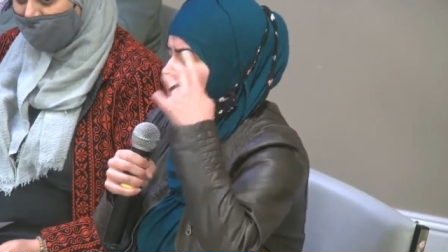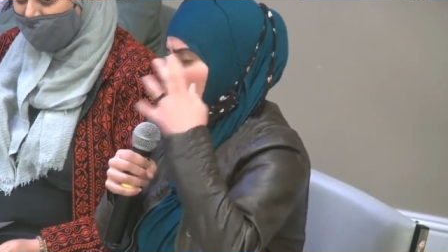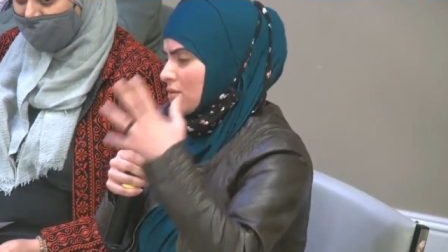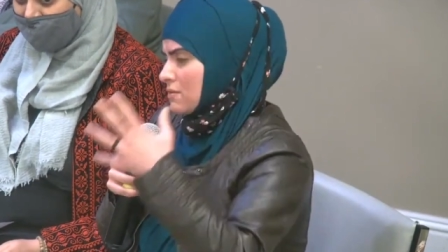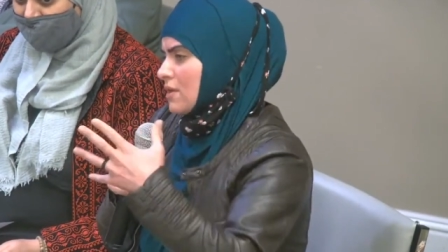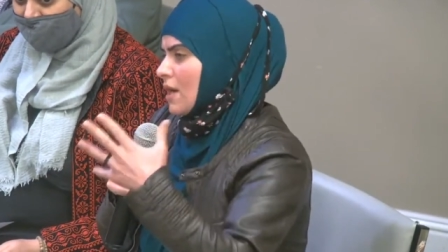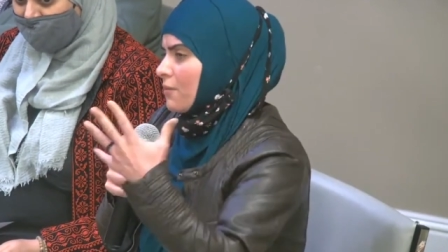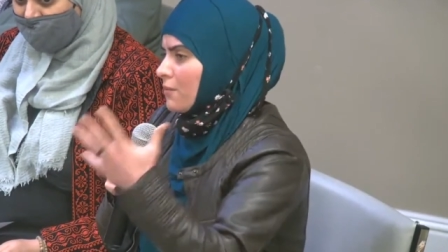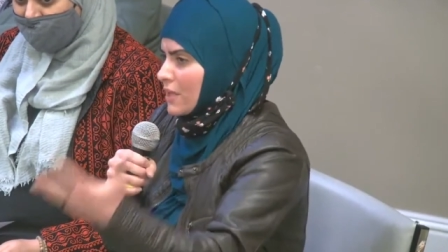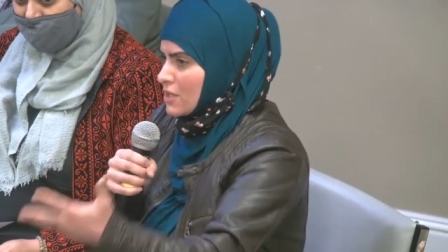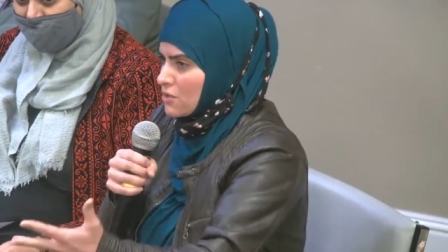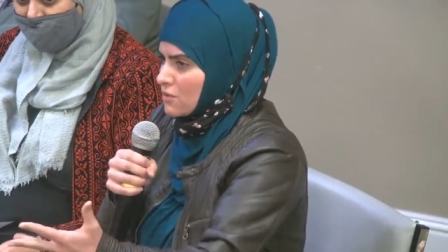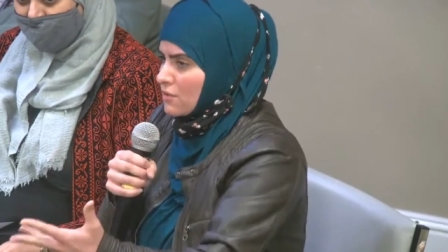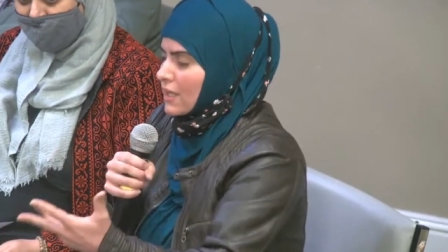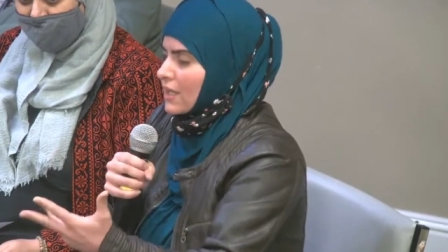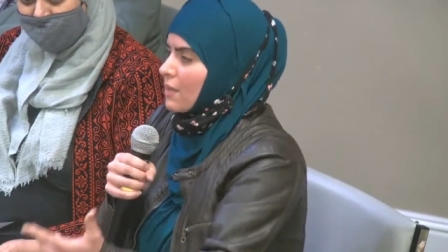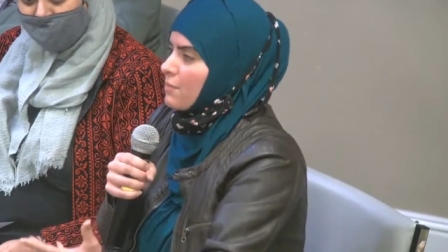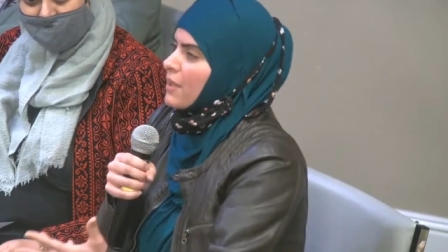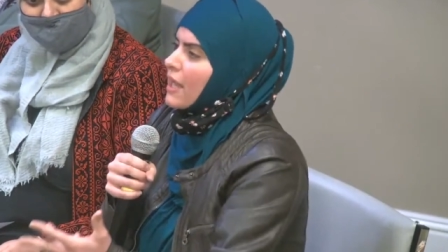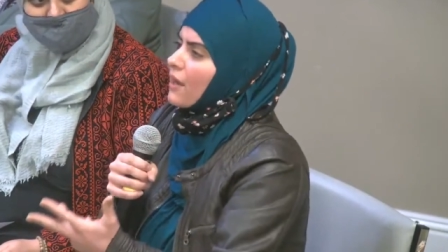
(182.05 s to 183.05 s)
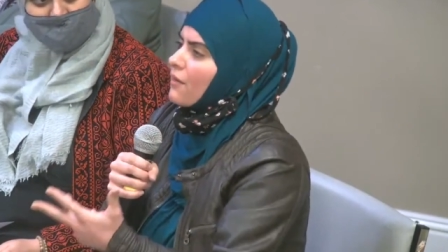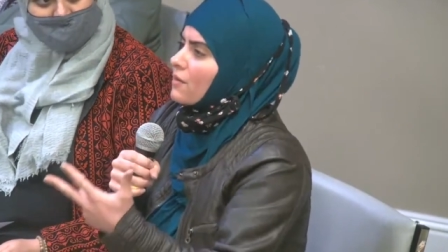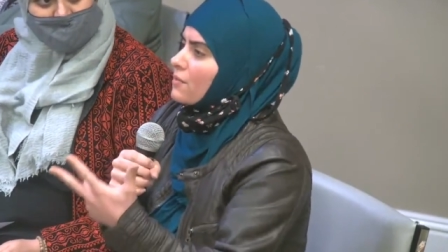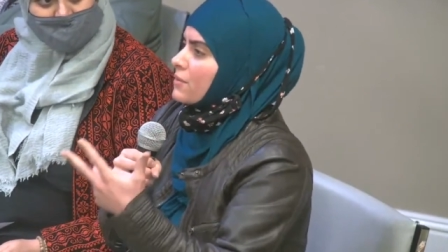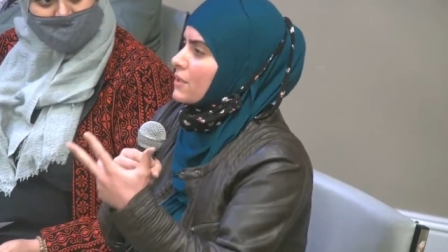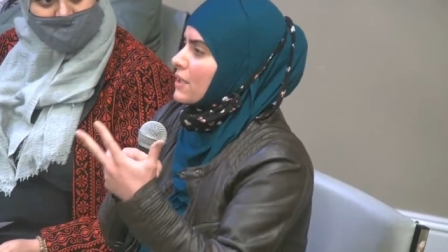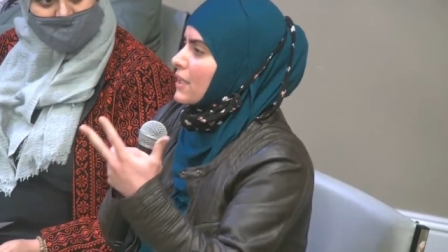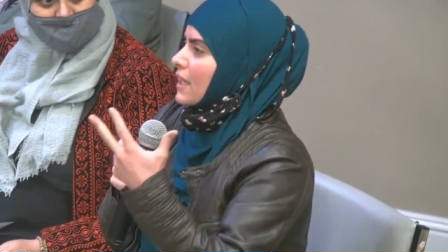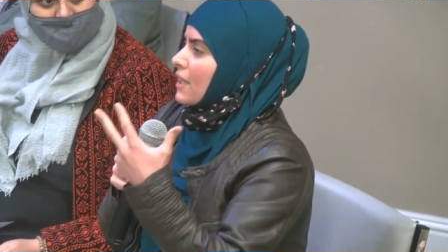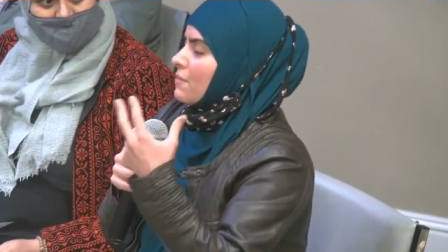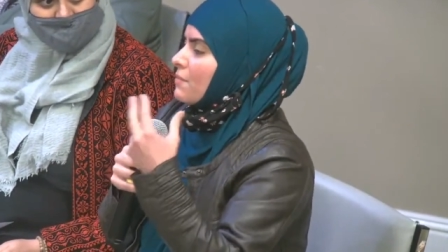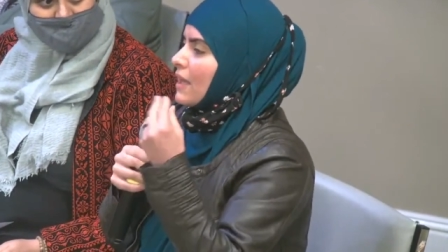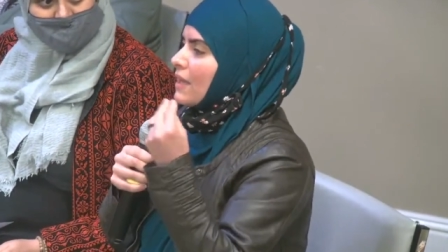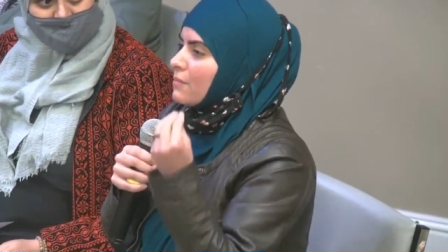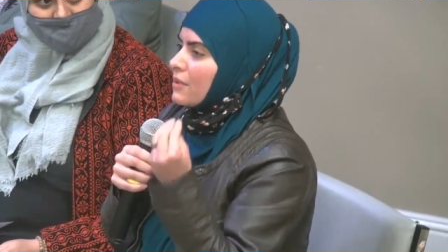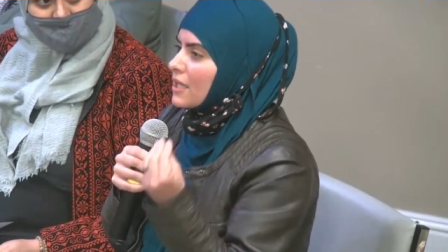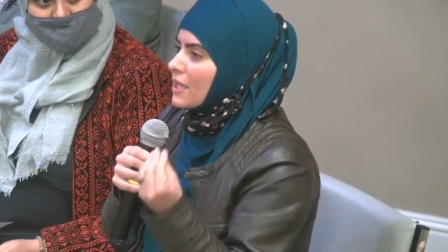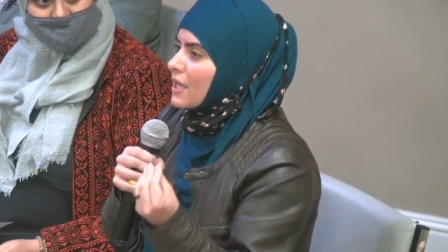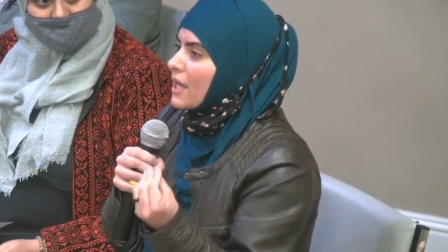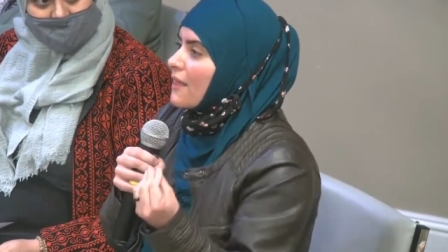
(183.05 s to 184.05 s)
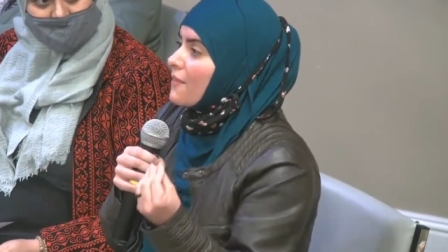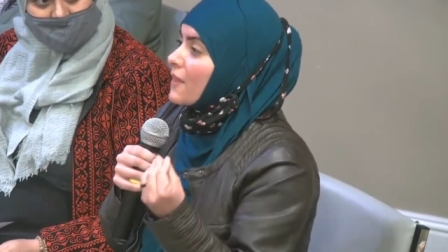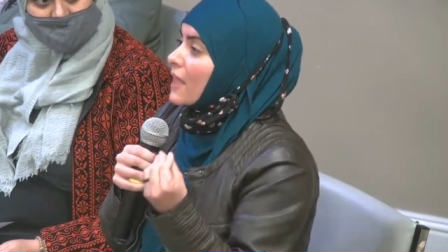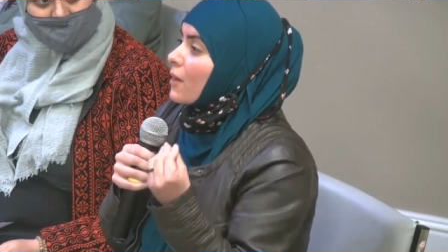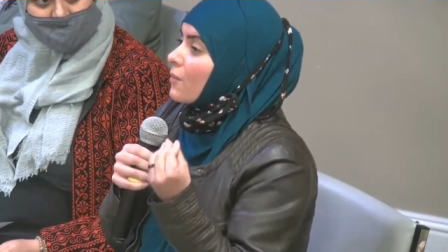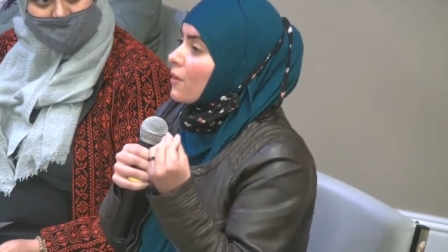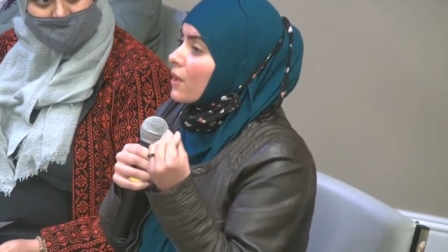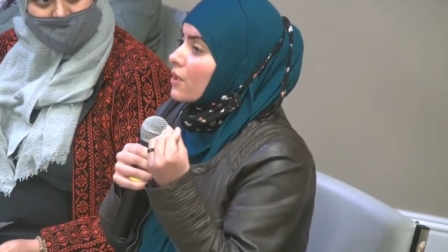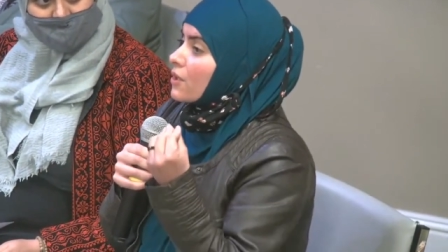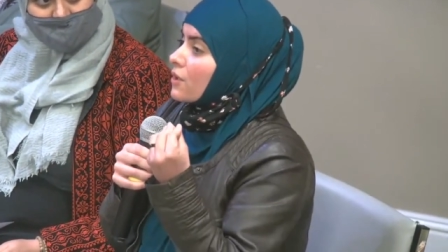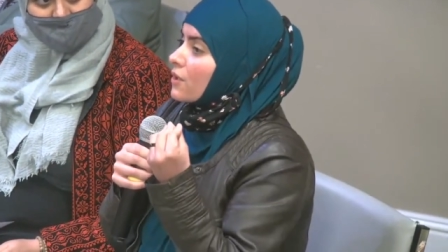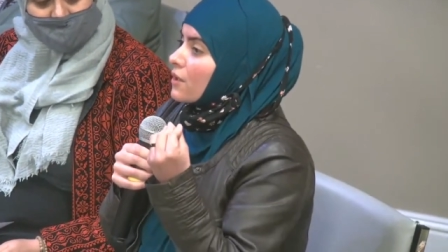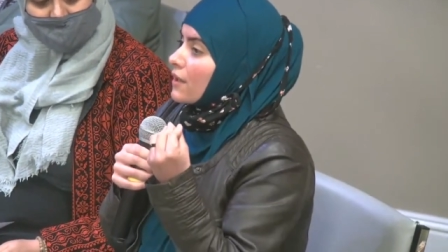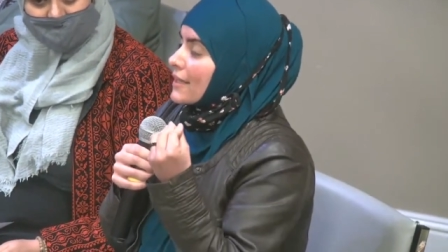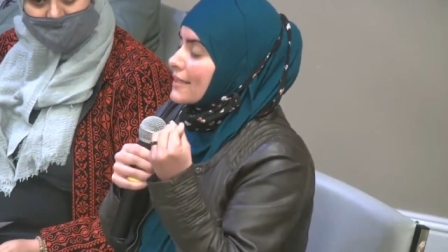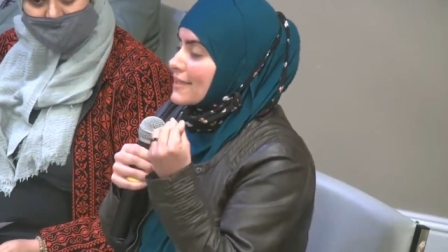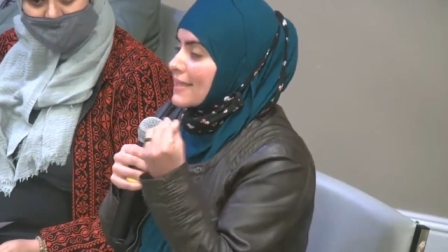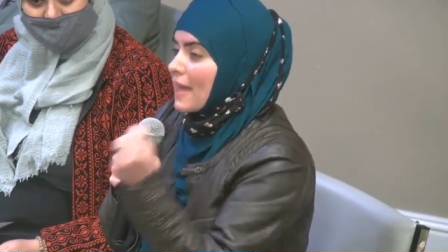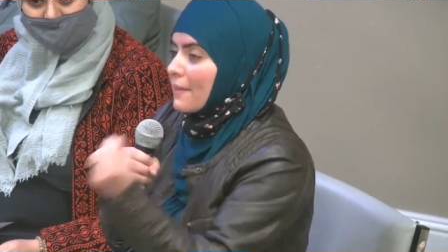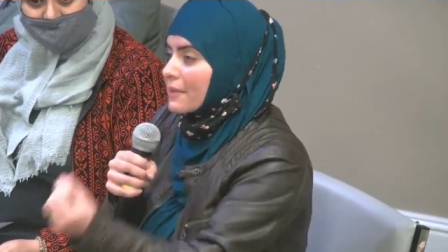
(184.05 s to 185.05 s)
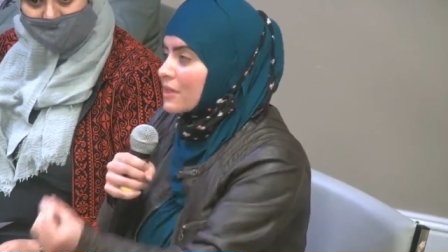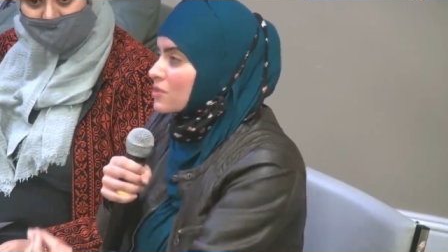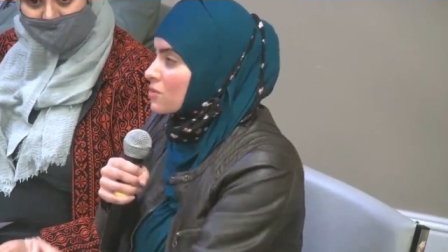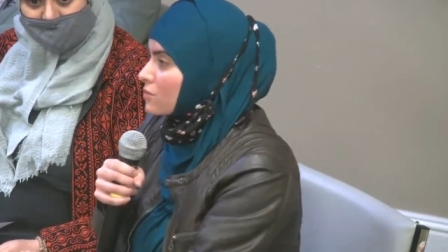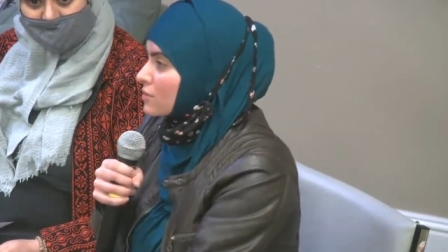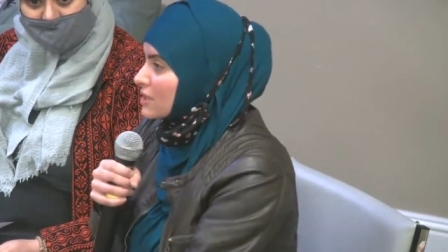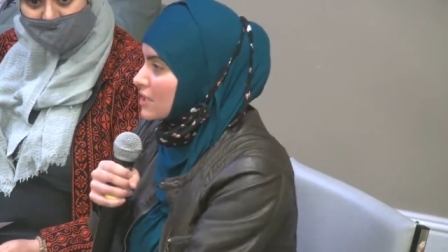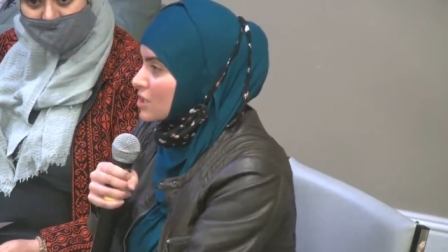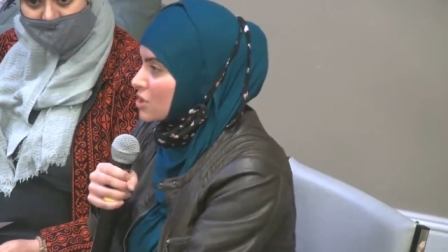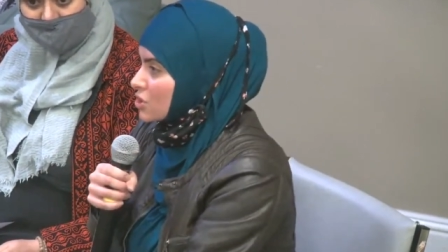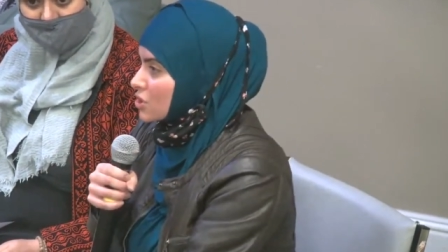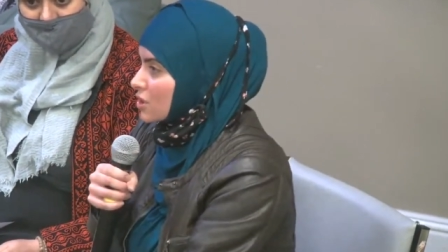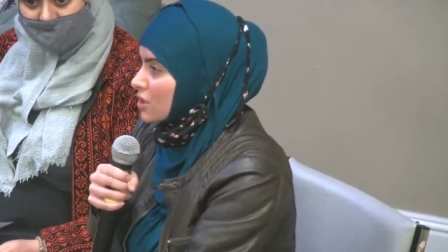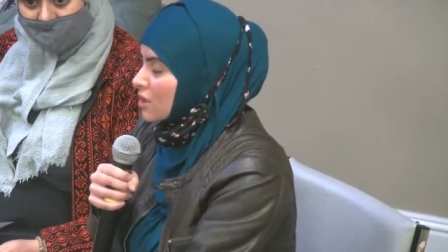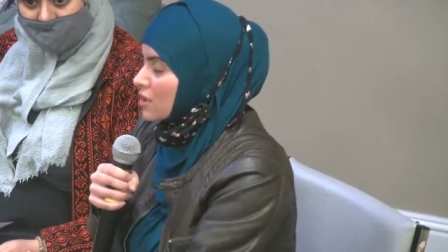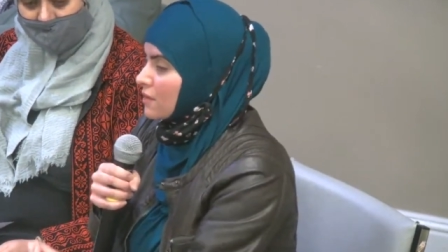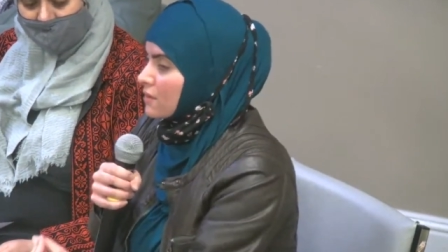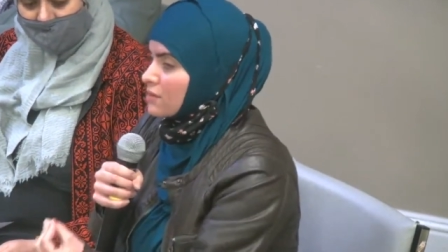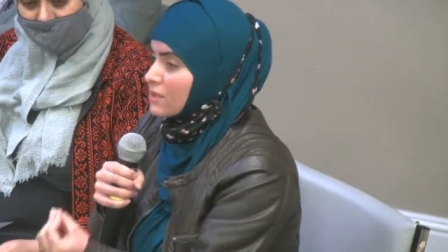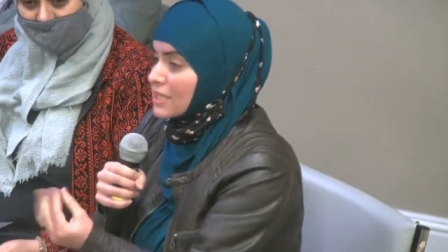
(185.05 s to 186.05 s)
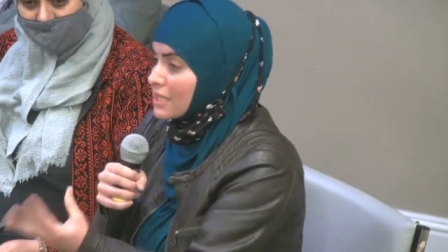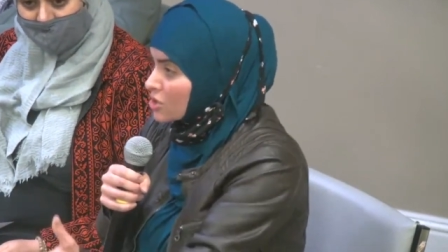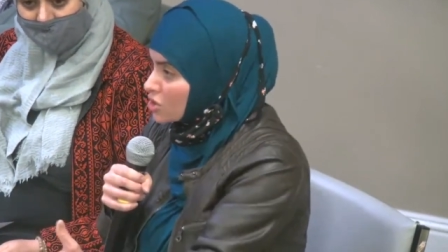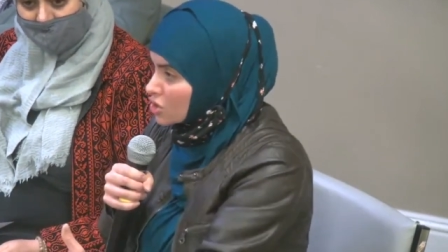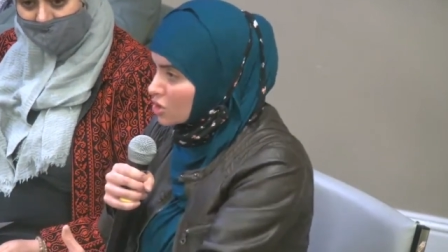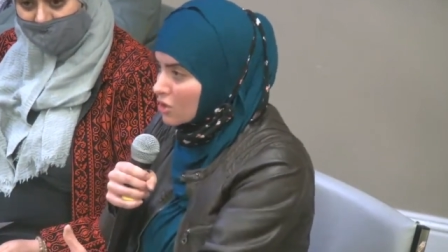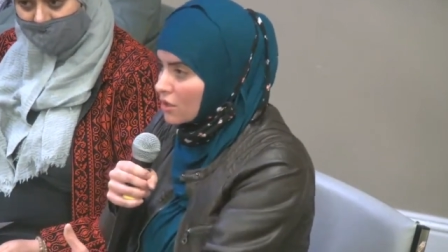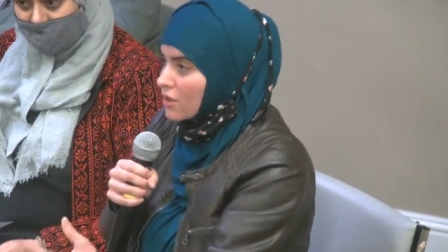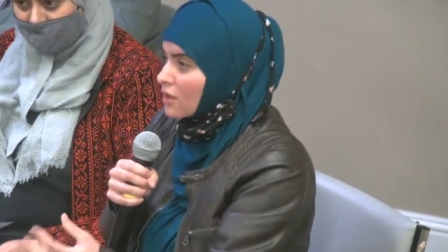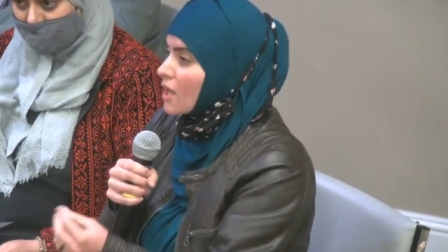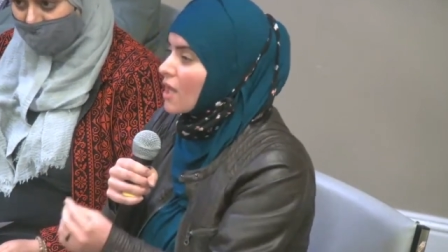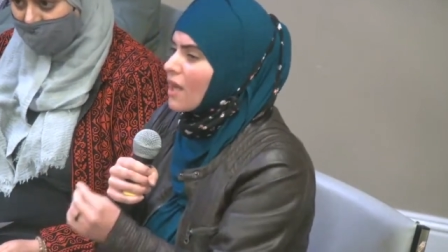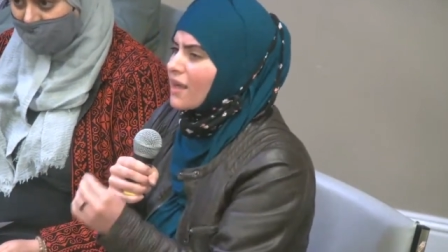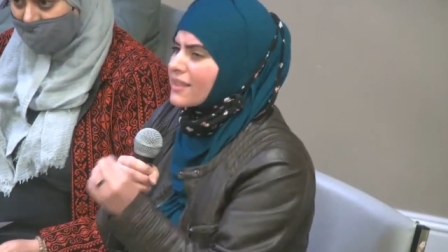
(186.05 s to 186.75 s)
not raised you like a parent, but like maybe they were your Islamic school teacher,